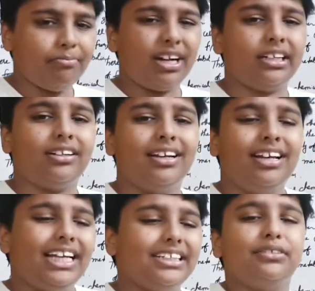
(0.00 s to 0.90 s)
but
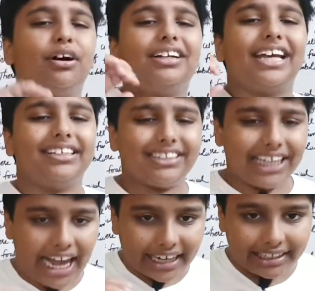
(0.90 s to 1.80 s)
it's not
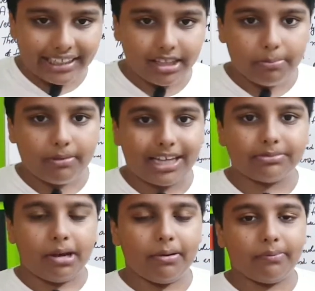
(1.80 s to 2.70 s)
exactly the
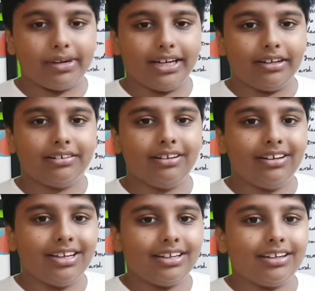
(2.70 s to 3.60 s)
plasma membrane.
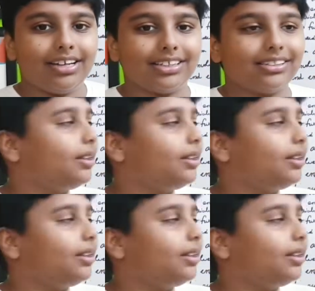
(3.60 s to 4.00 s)
Yes, the